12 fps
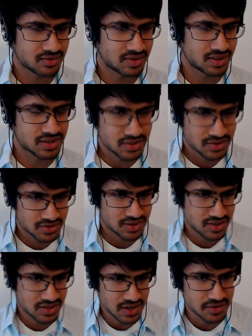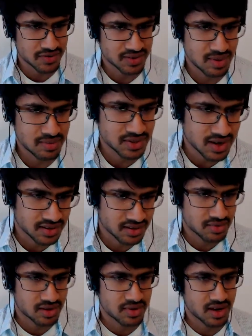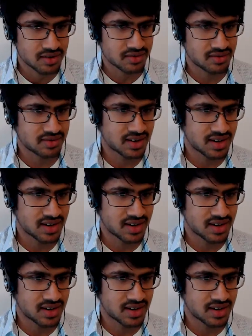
introduce yourself and maybe talk a little bit about